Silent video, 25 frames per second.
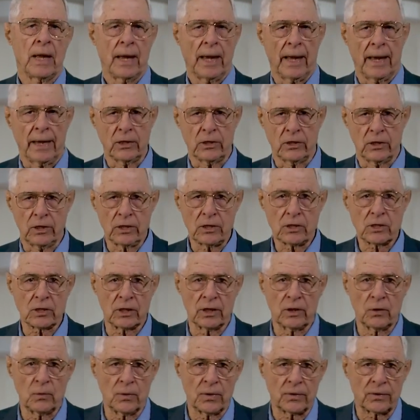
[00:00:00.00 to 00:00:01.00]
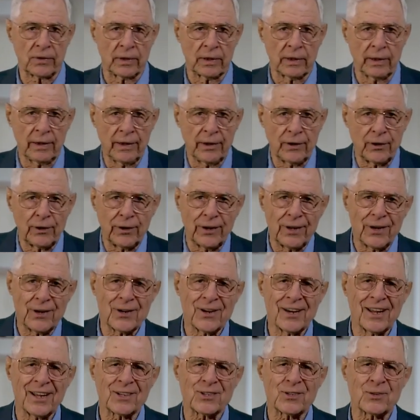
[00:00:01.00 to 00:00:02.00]
Additionally, with a little
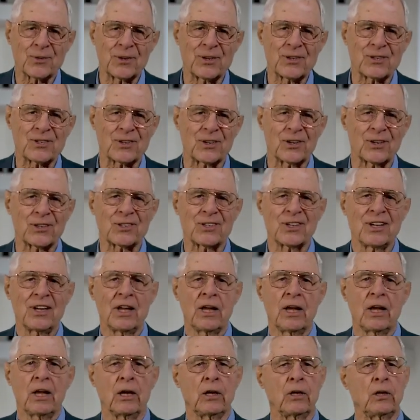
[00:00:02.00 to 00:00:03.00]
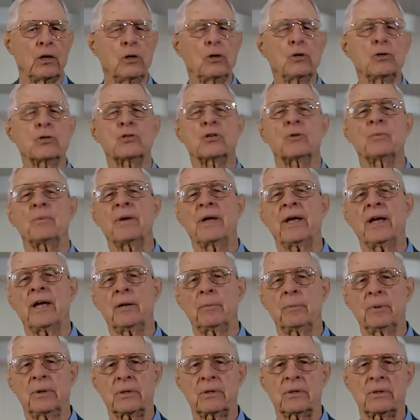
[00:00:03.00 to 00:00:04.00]
internet research, you should be
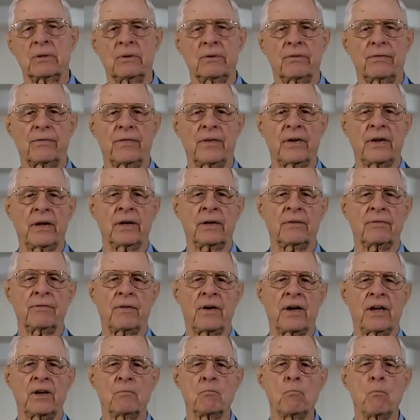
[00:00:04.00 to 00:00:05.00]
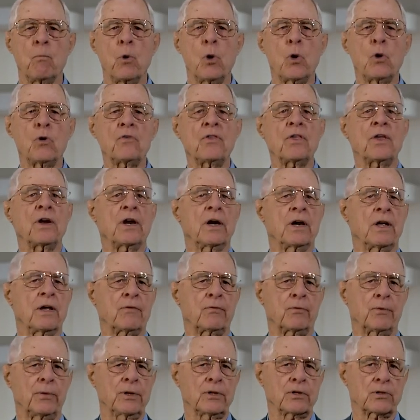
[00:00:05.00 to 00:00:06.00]
able to find more than
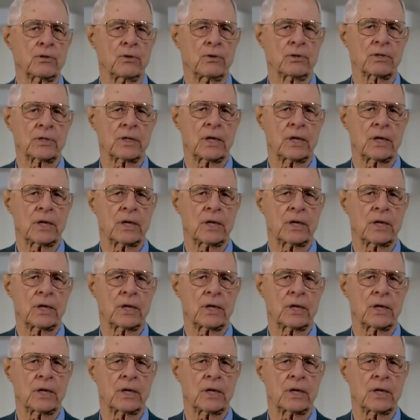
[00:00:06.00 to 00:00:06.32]
enough resource